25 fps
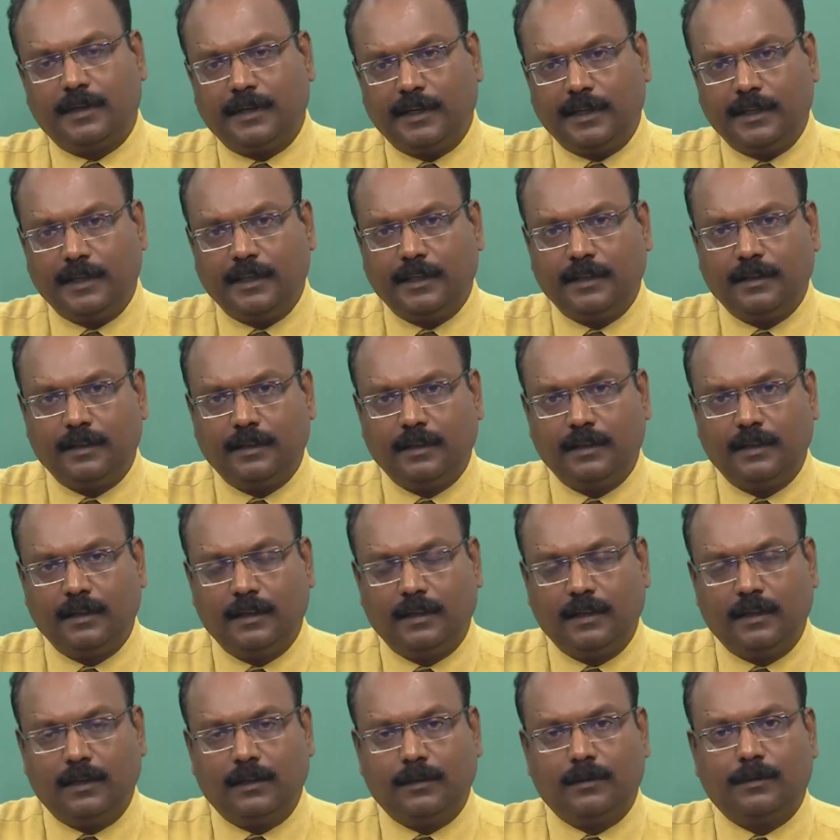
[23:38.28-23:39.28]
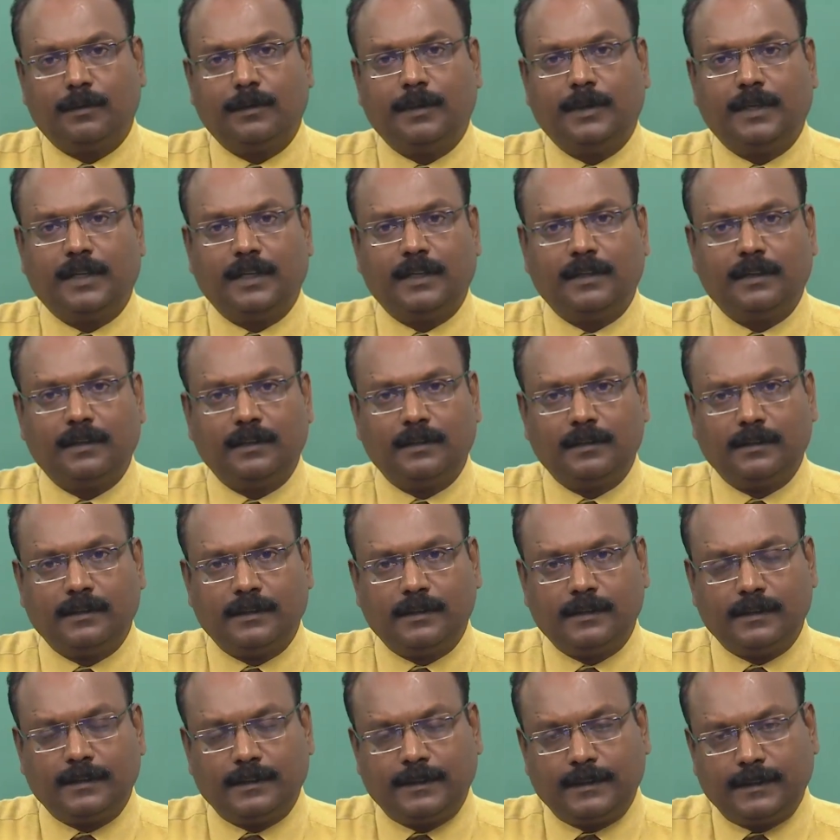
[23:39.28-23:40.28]
ringing. So, you can
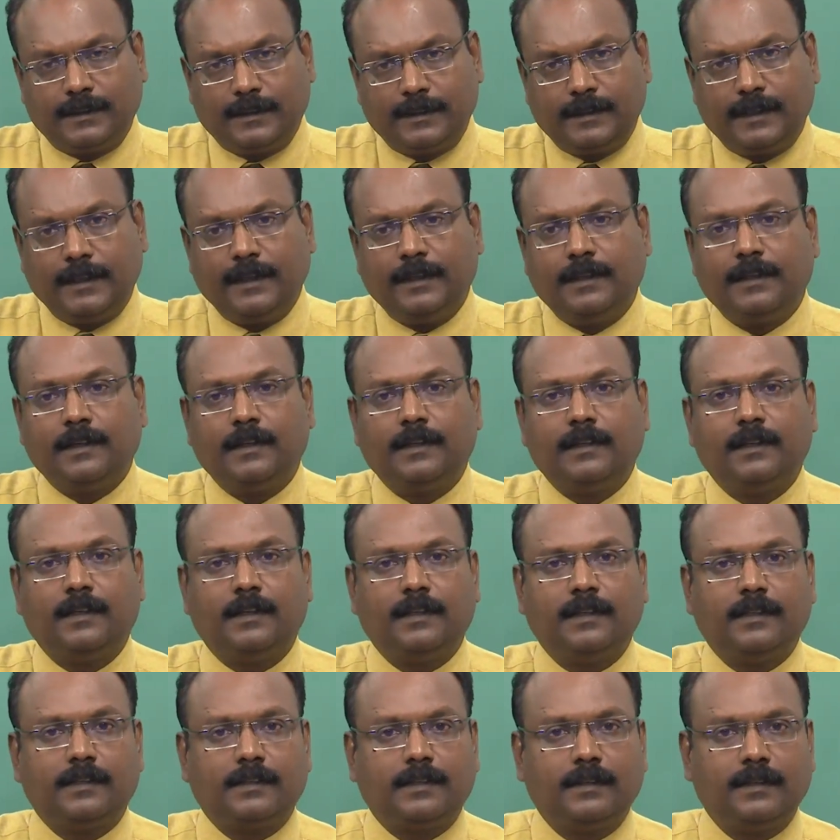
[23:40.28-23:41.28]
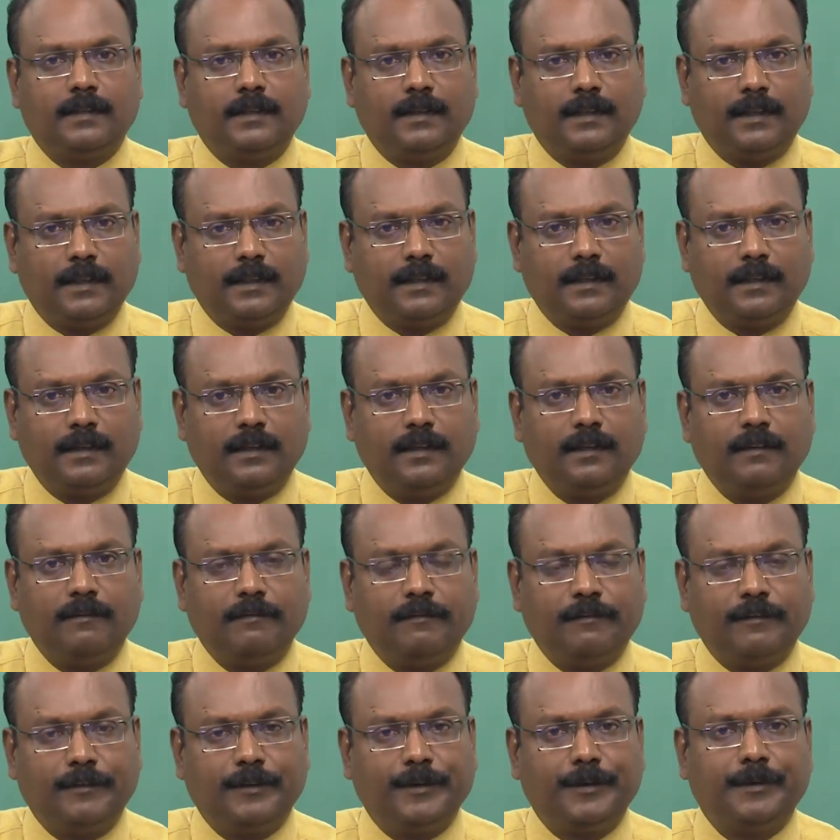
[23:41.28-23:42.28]
say that that is the death knell
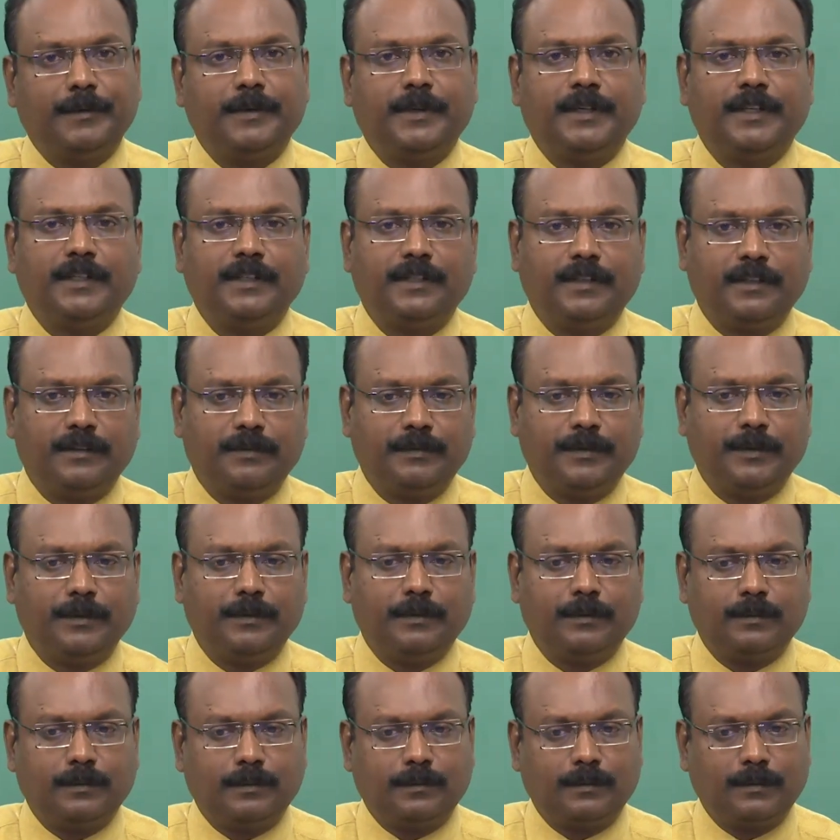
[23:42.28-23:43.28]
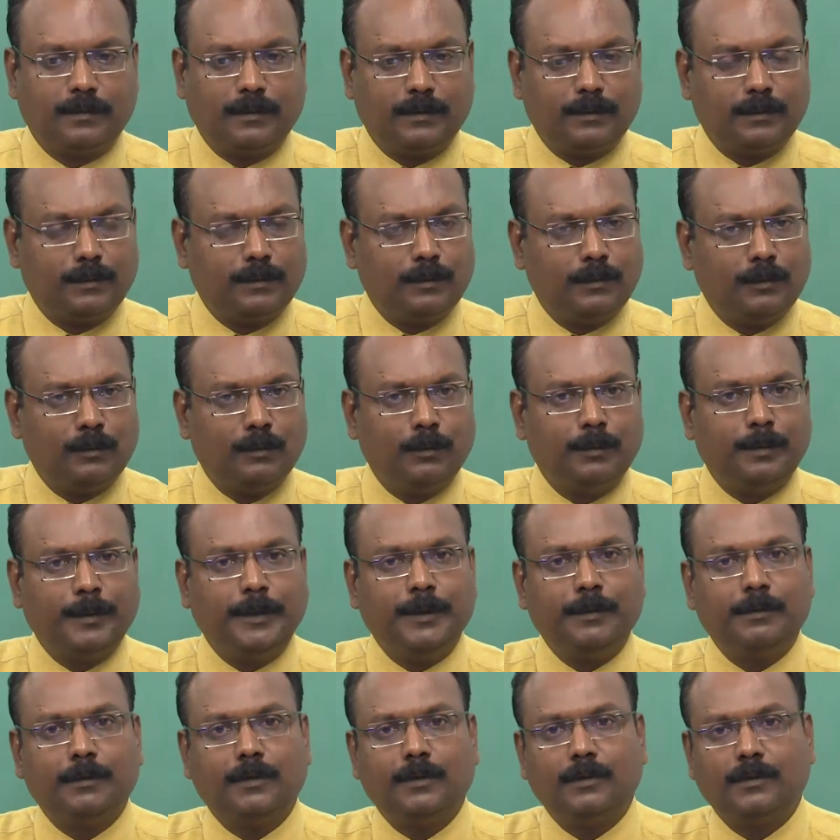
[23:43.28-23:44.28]
for your interview. So,
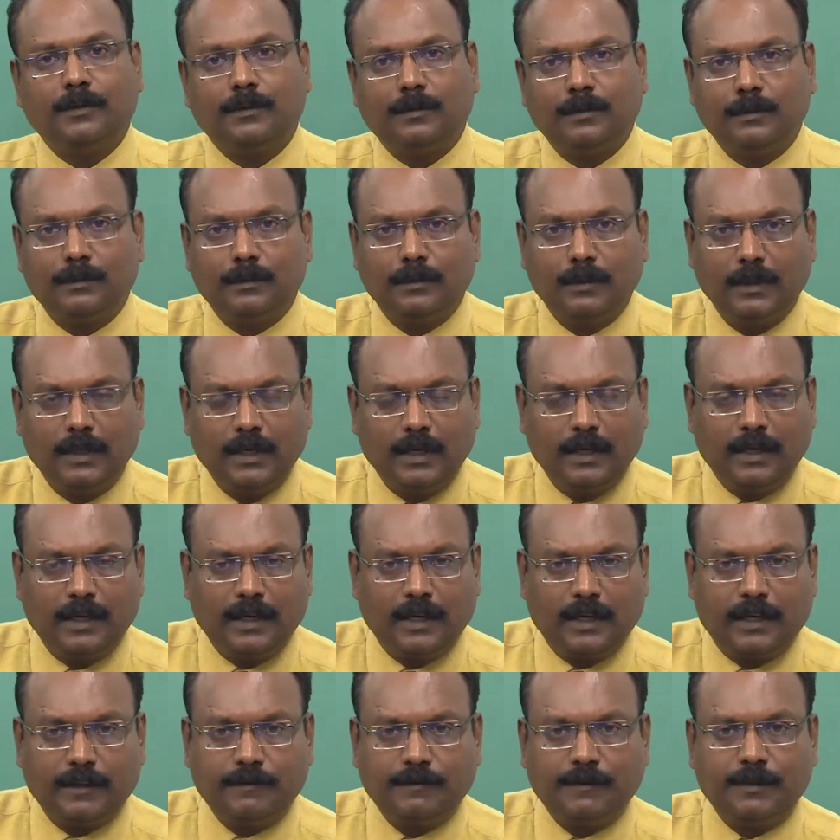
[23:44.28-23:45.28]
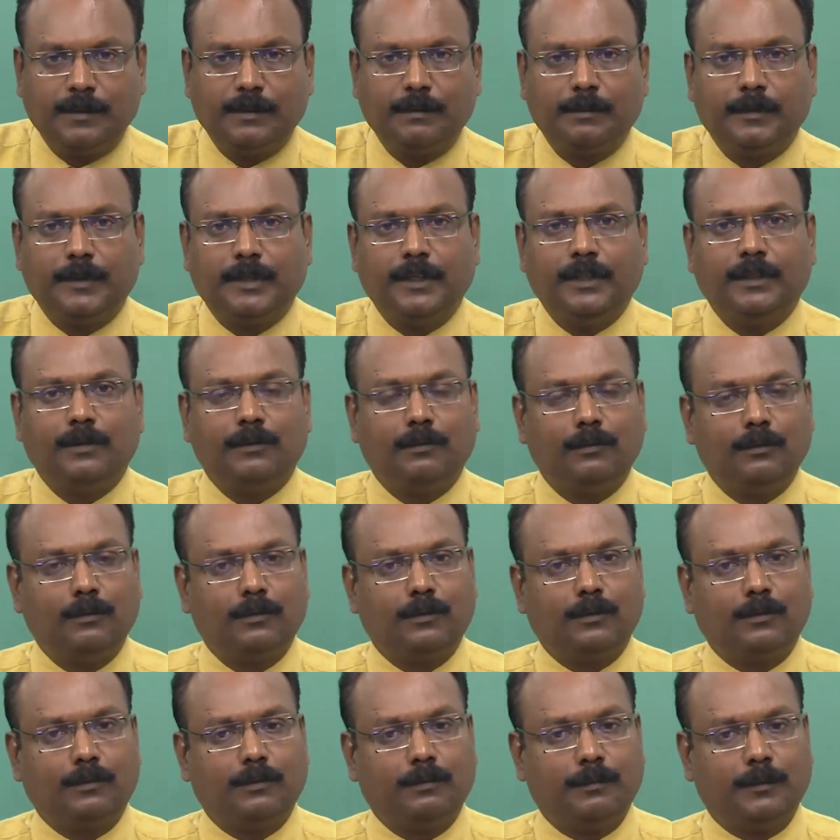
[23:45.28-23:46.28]
nobody wants to have somebody
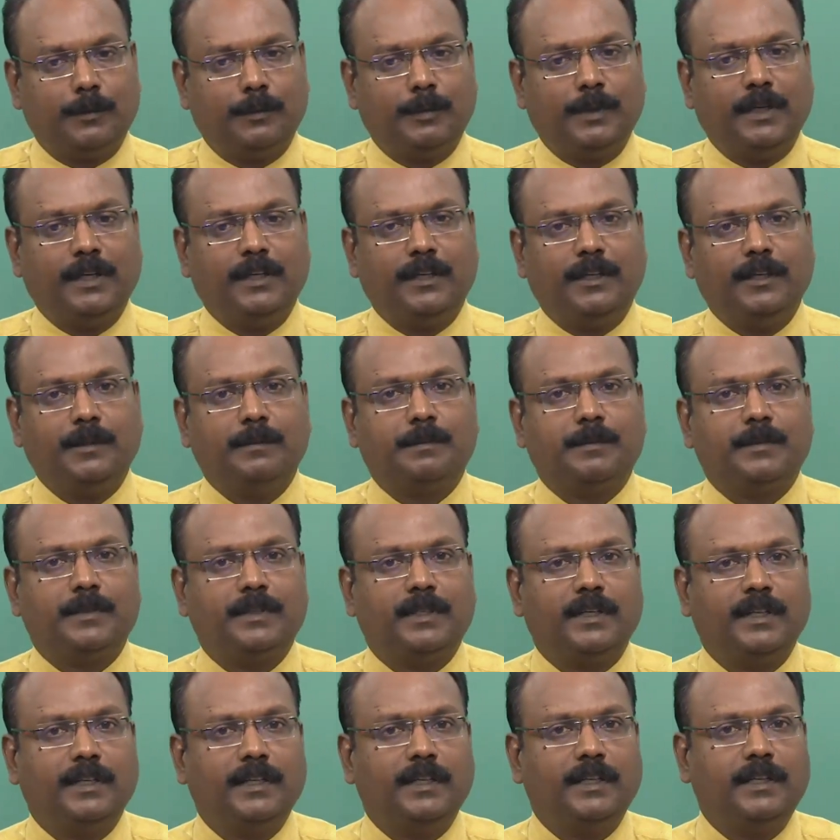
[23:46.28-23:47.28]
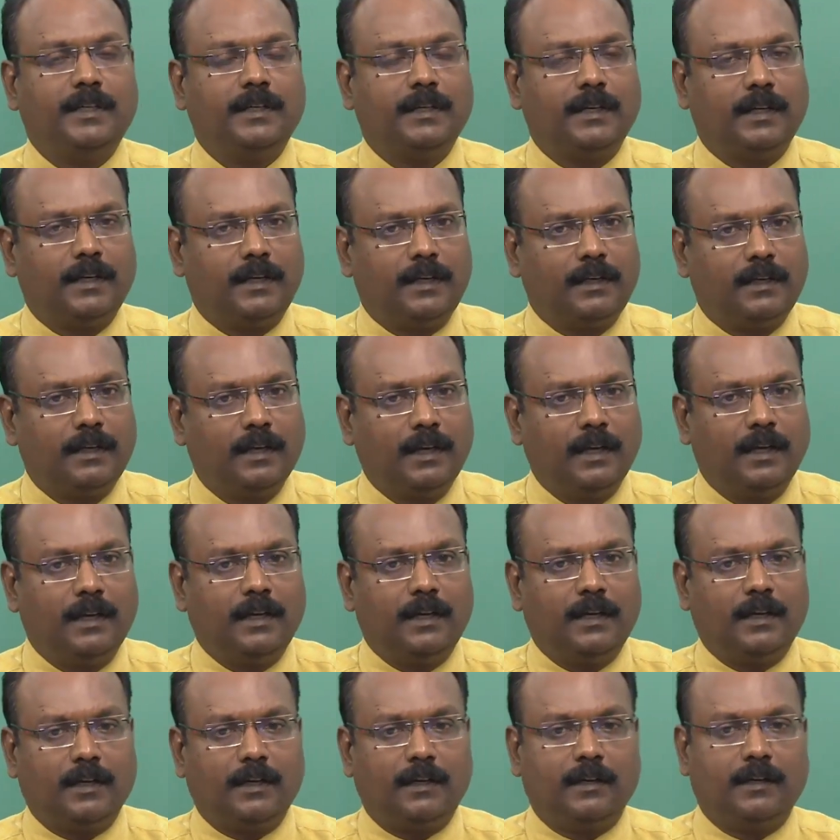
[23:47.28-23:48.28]
whose mobile keeps ringing and
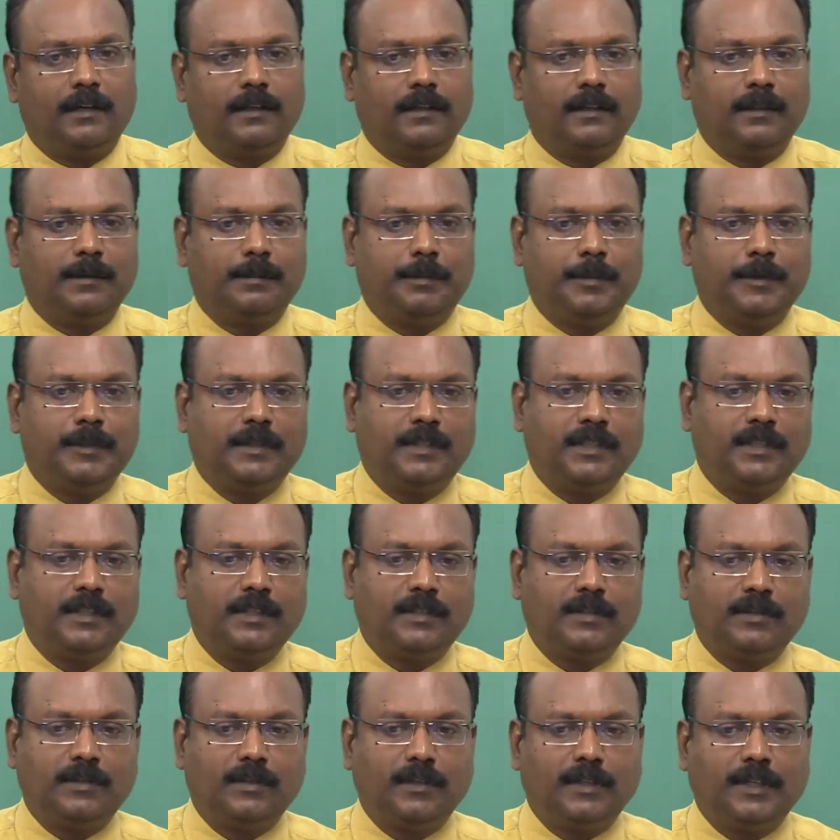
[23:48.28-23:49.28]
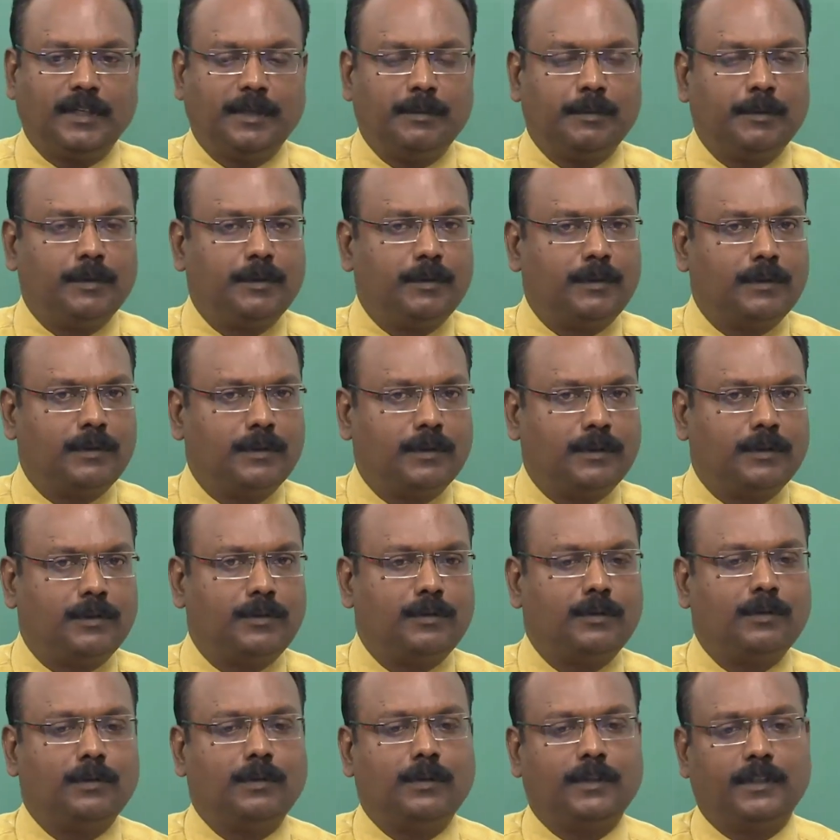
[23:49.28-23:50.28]
the person is not able to
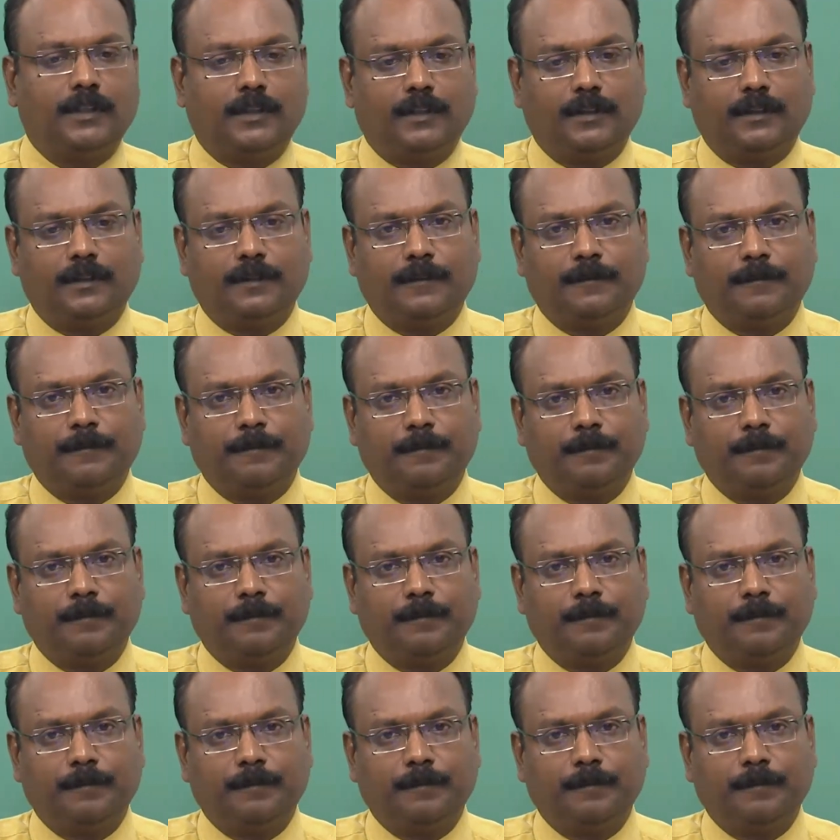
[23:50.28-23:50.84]
control it